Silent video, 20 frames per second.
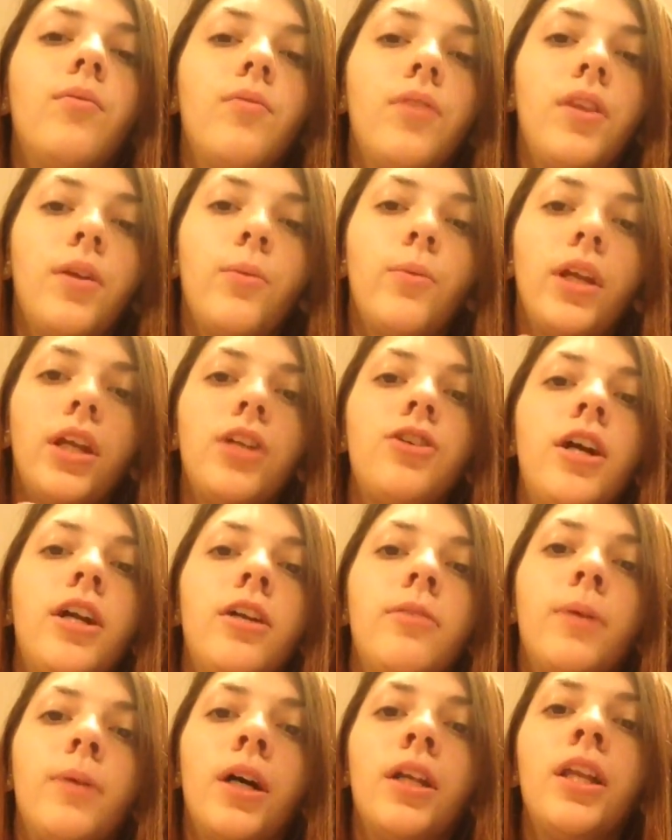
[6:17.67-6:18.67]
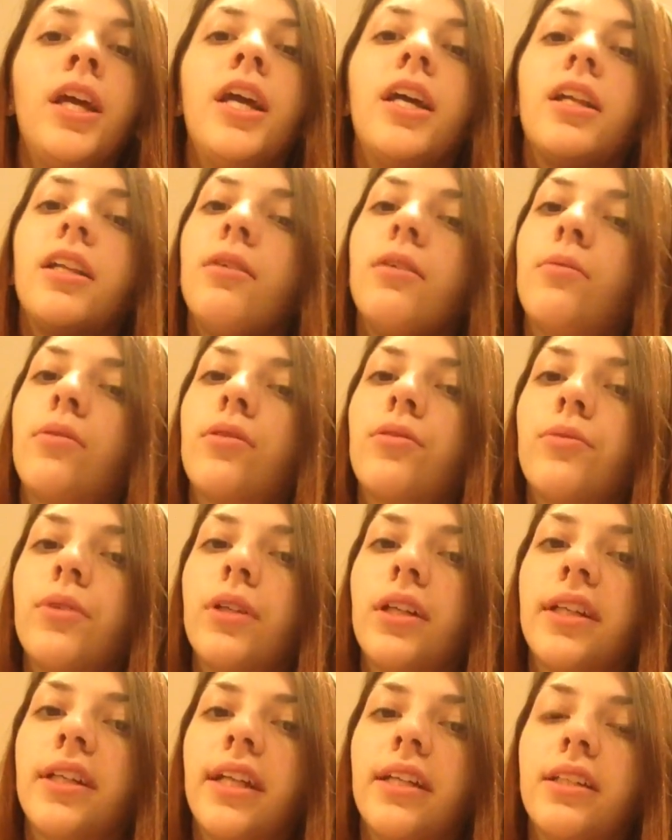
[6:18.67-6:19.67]
then when I tried them on, they weren't
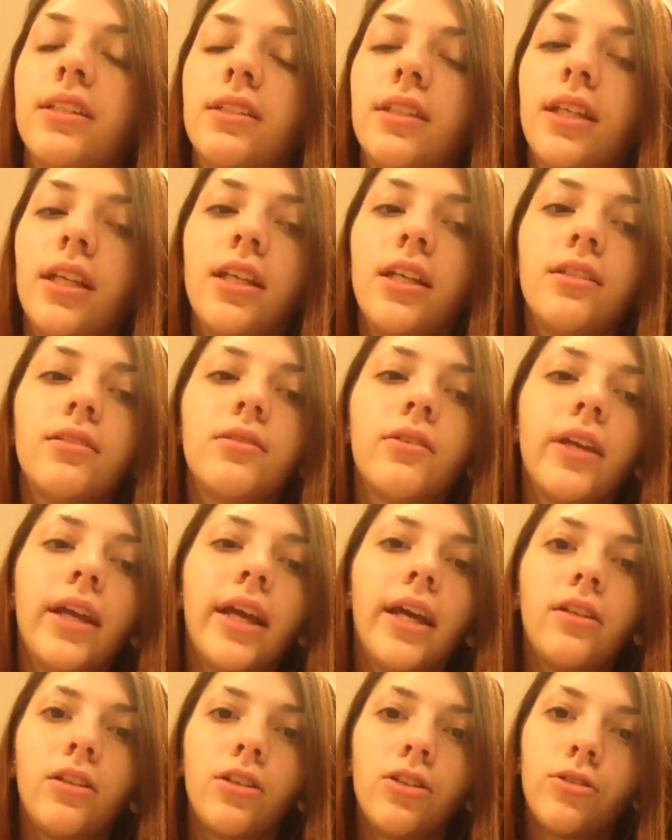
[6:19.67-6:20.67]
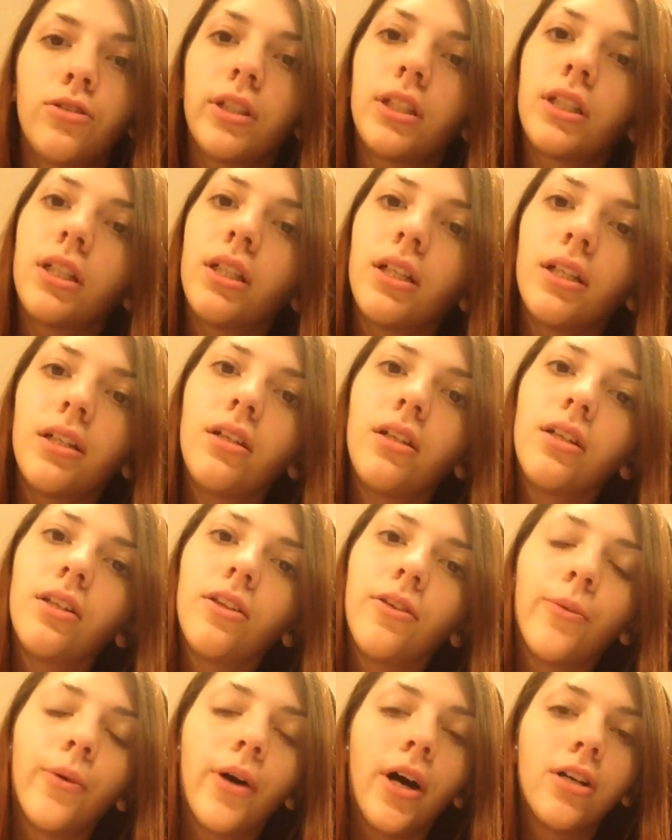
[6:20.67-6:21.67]
really that skinny, so they had to shrink a little in
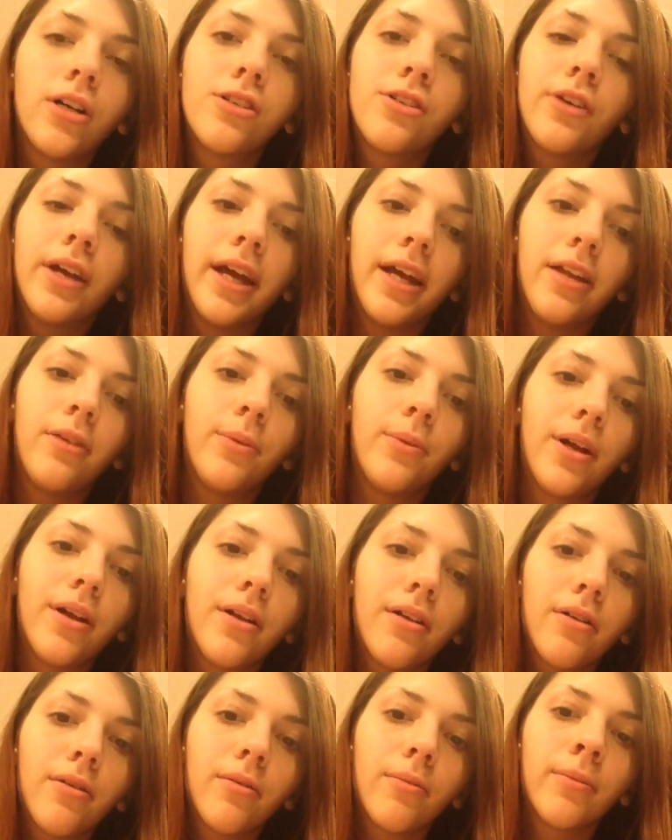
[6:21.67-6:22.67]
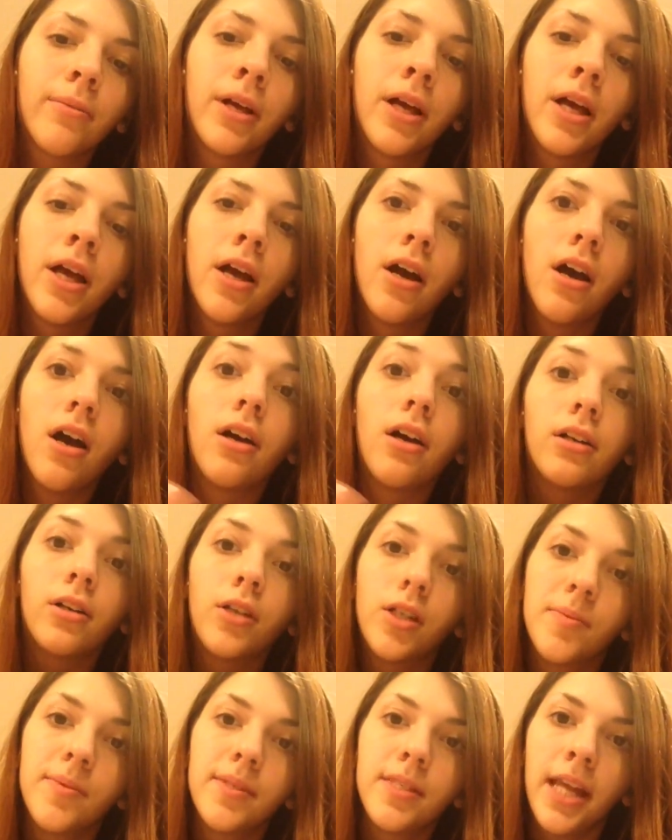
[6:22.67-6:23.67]
the wash, so I had to wear them on
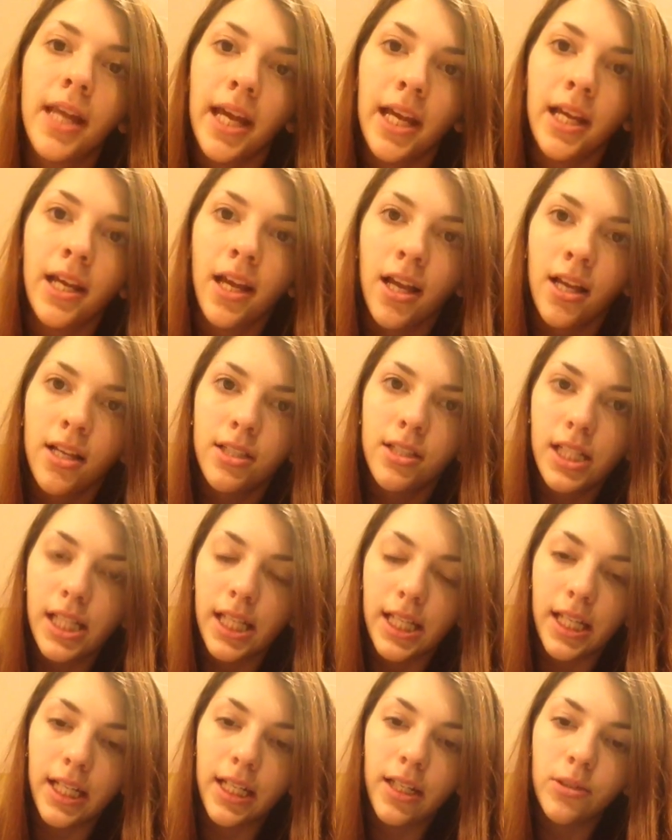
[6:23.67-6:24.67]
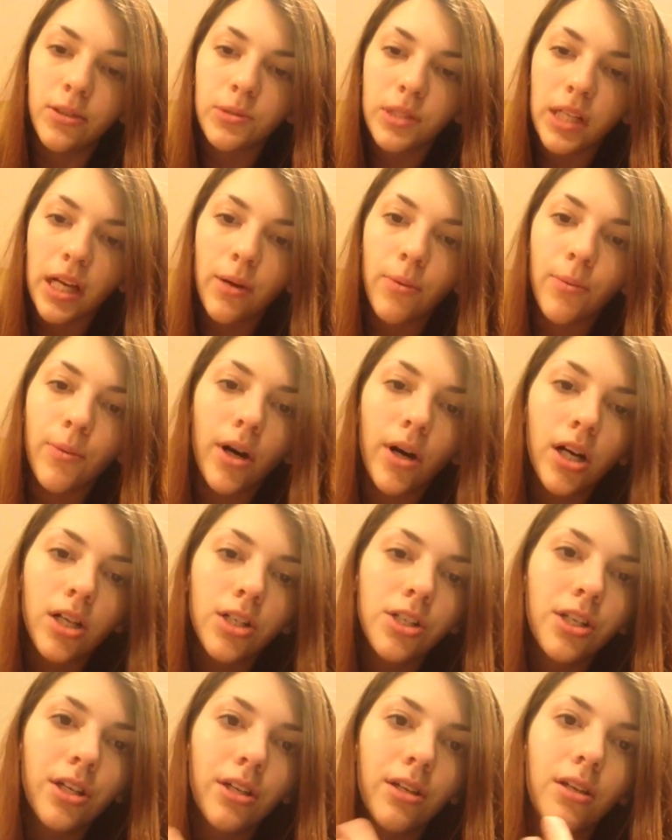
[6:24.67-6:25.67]
Christmas Day so that they could get
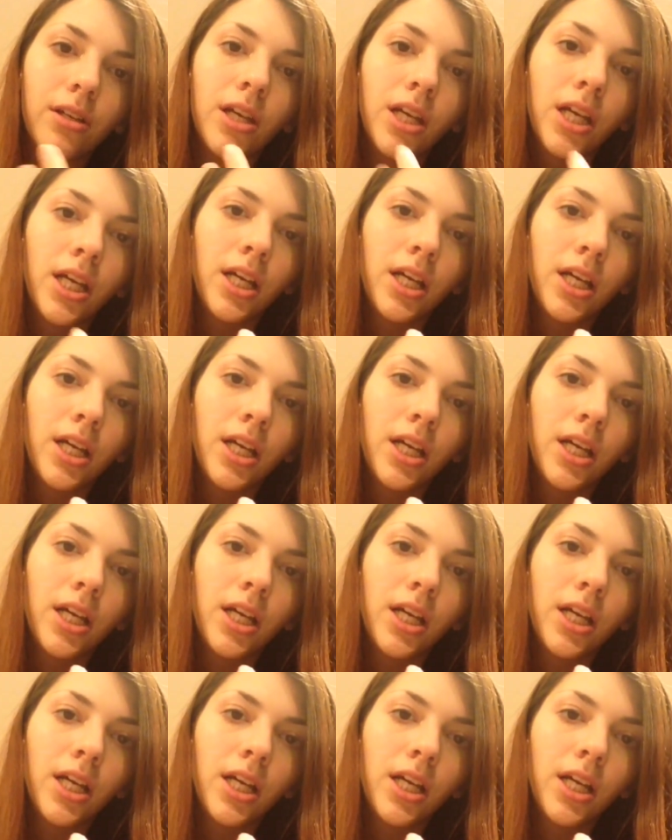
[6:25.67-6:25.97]
washed and